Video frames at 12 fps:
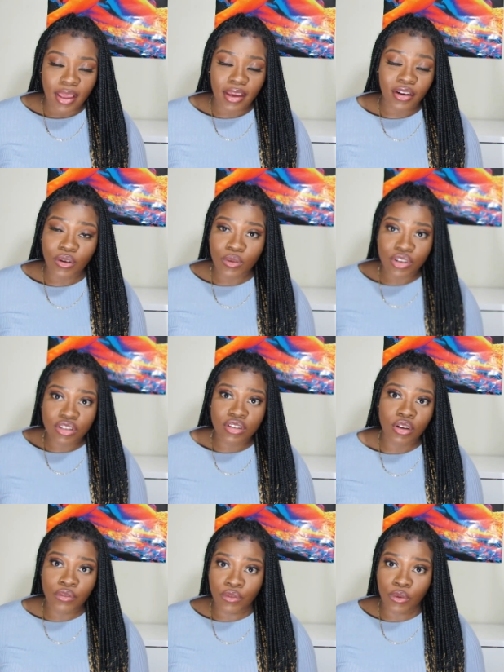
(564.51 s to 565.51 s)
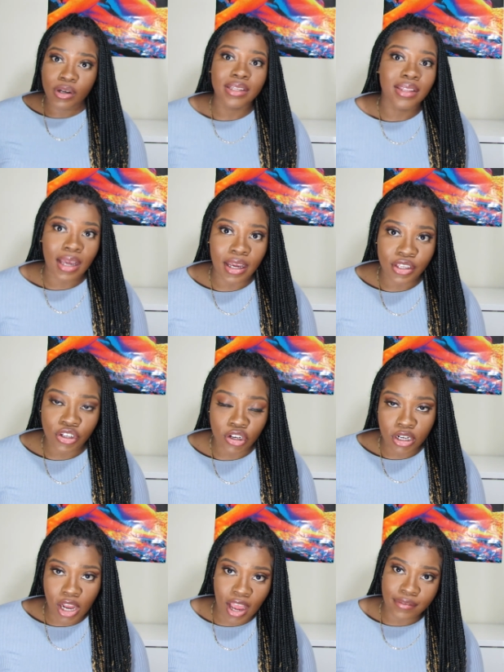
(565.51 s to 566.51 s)
And in order to avoid that, you're
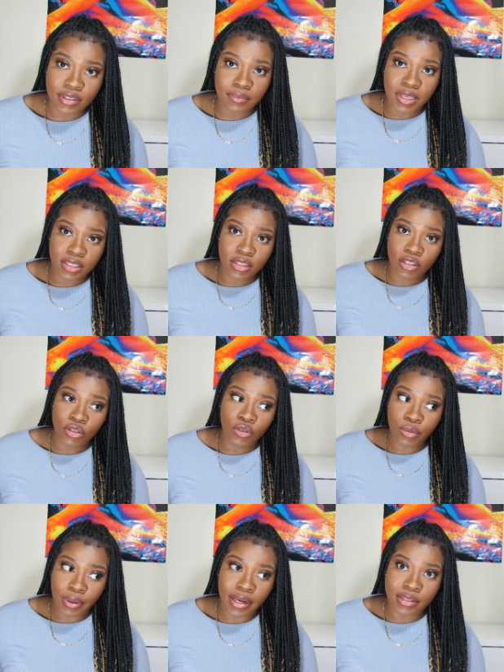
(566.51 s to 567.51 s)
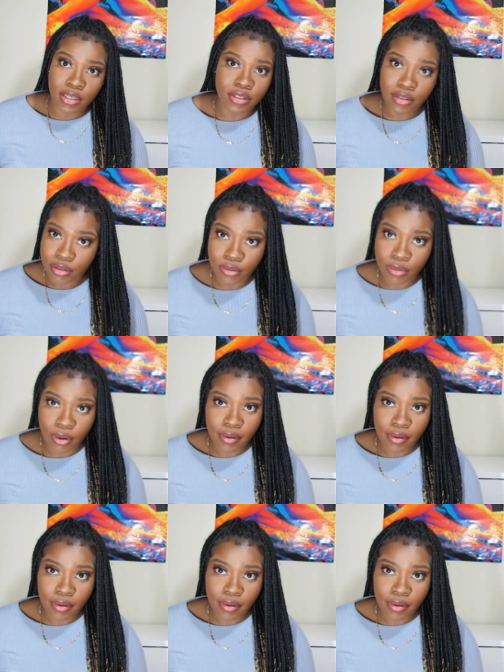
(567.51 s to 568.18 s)
going to have to basically do what I said to do,